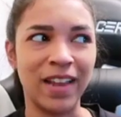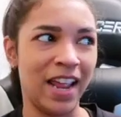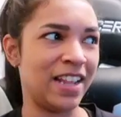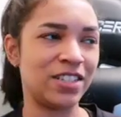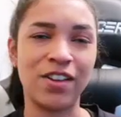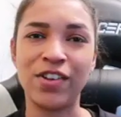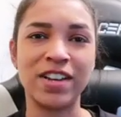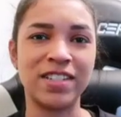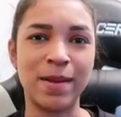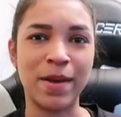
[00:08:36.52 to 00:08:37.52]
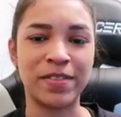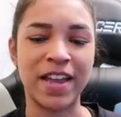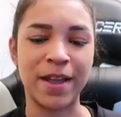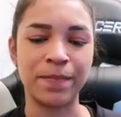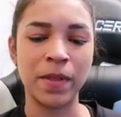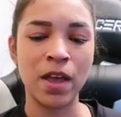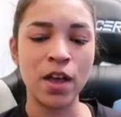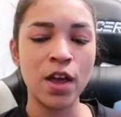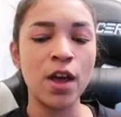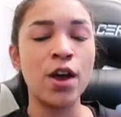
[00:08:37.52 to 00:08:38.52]
And that's all I've got to say about that.
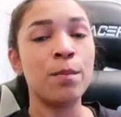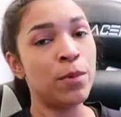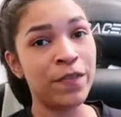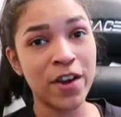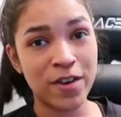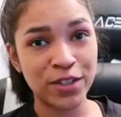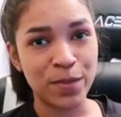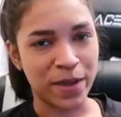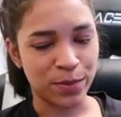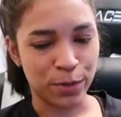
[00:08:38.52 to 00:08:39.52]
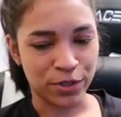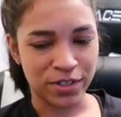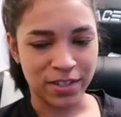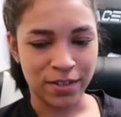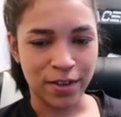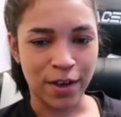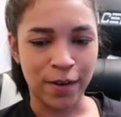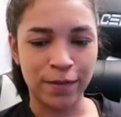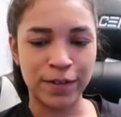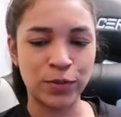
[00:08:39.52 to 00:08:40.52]
Moving on to the best purchases
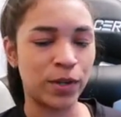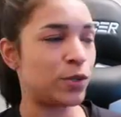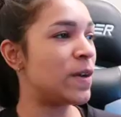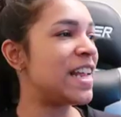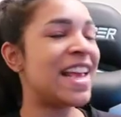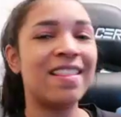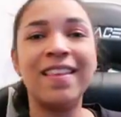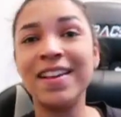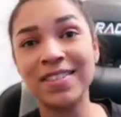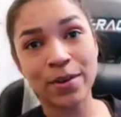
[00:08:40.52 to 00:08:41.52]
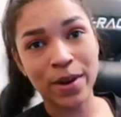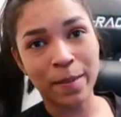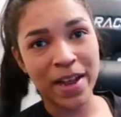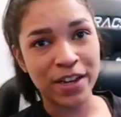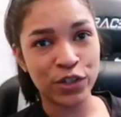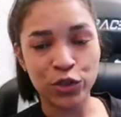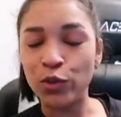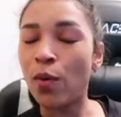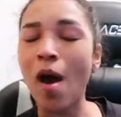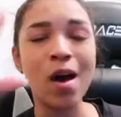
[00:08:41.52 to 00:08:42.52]
of 2020 and things I recommend
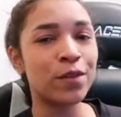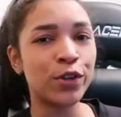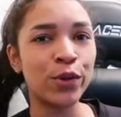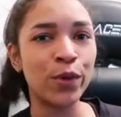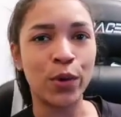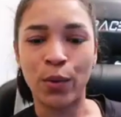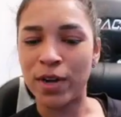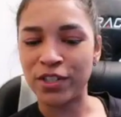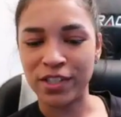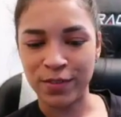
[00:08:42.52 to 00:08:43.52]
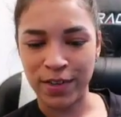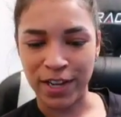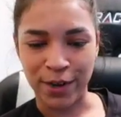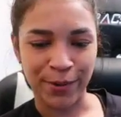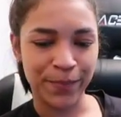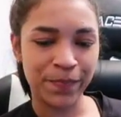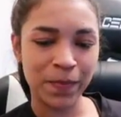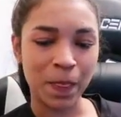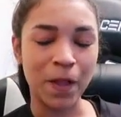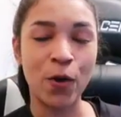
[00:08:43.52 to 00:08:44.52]
to all of you who are watching this video.
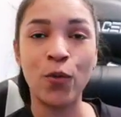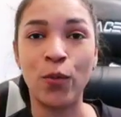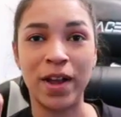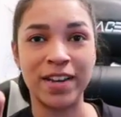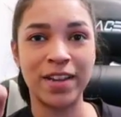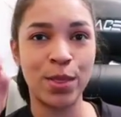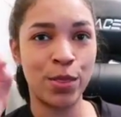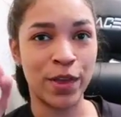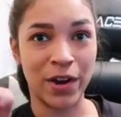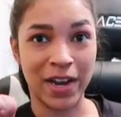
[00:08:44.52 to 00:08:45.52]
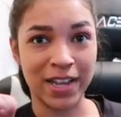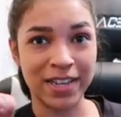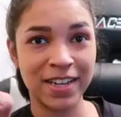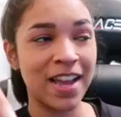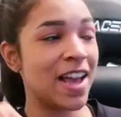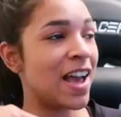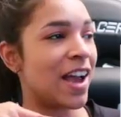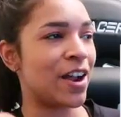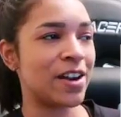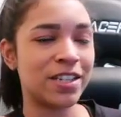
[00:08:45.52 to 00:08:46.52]
1, Theragun.
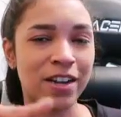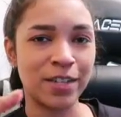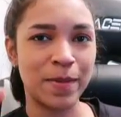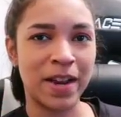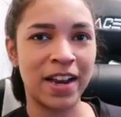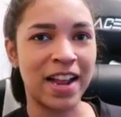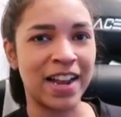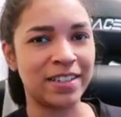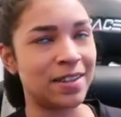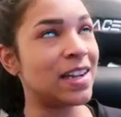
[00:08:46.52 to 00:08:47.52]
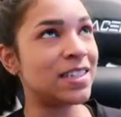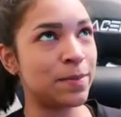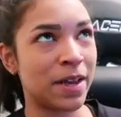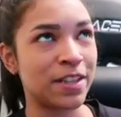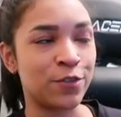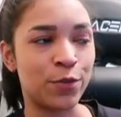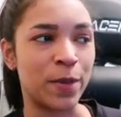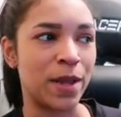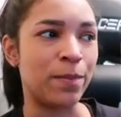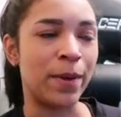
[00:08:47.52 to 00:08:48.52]
I already talked about it. I didn't buy this for
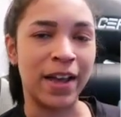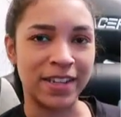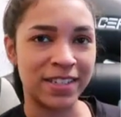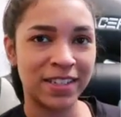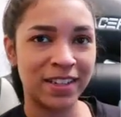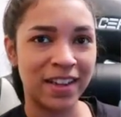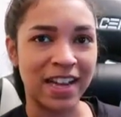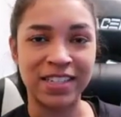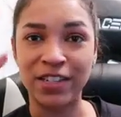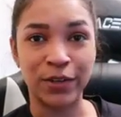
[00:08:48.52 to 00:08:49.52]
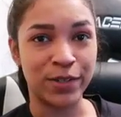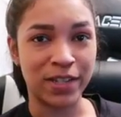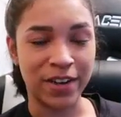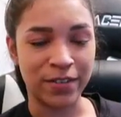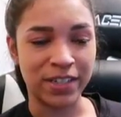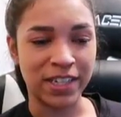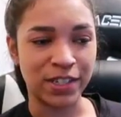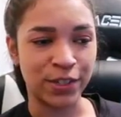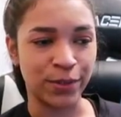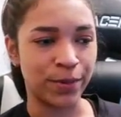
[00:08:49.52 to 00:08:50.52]
me, but I still use it every day
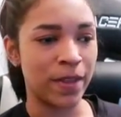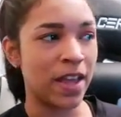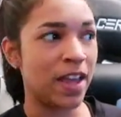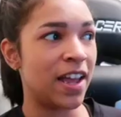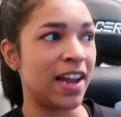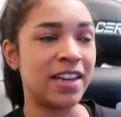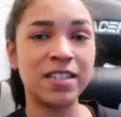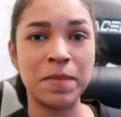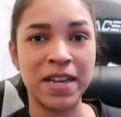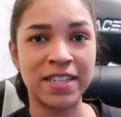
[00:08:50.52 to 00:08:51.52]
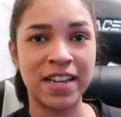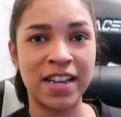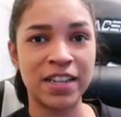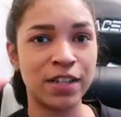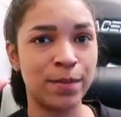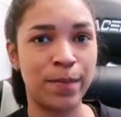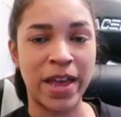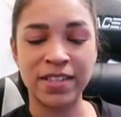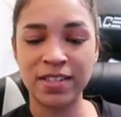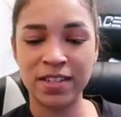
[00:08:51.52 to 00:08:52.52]
too. It is amazing.
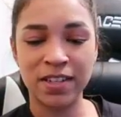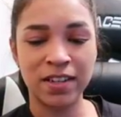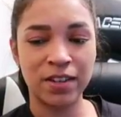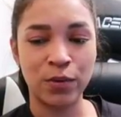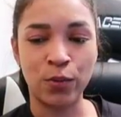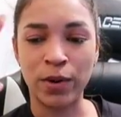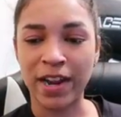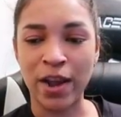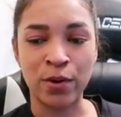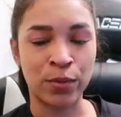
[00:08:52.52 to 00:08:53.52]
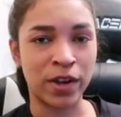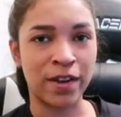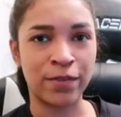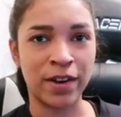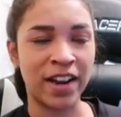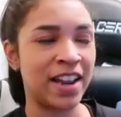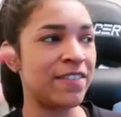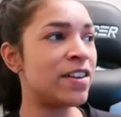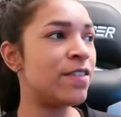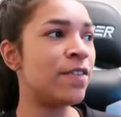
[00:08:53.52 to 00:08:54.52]
Best workout recovery.
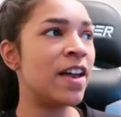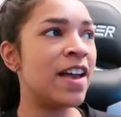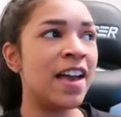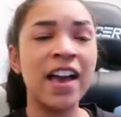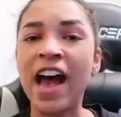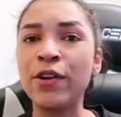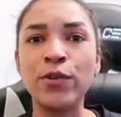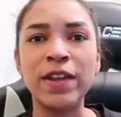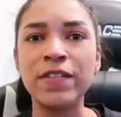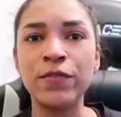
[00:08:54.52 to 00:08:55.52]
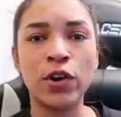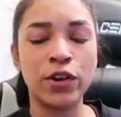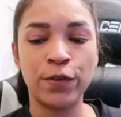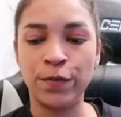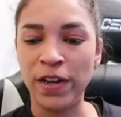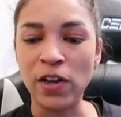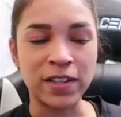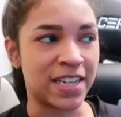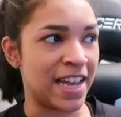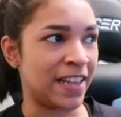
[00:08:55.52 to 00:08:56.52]
Even if you're on your feet
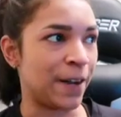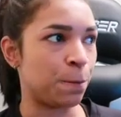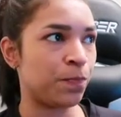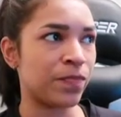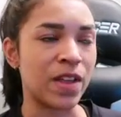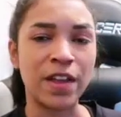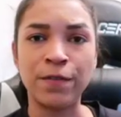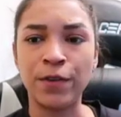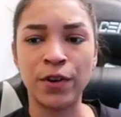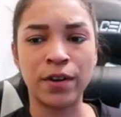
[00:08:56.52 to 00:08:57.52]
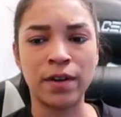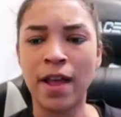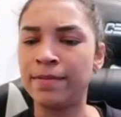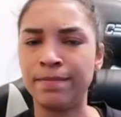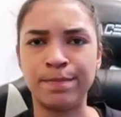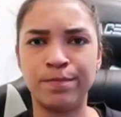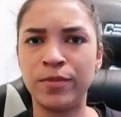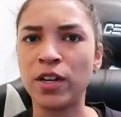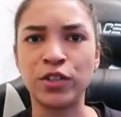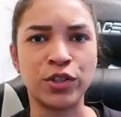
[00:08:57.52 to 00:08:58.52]
all day, like if you're a
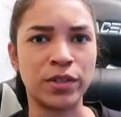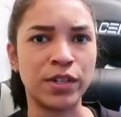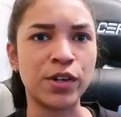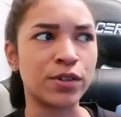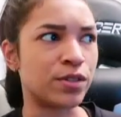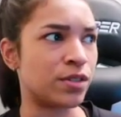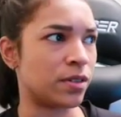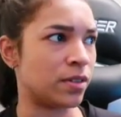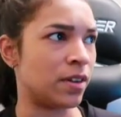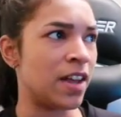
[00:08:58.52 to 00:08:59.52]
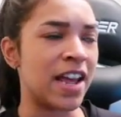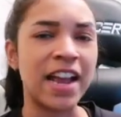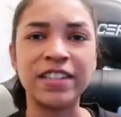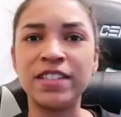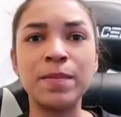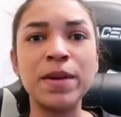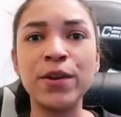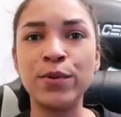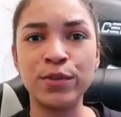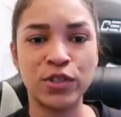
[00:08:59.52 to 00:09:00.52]
doctor, a nurse, or somebody
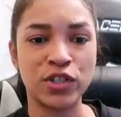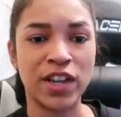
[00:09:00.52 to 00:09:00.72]
who's just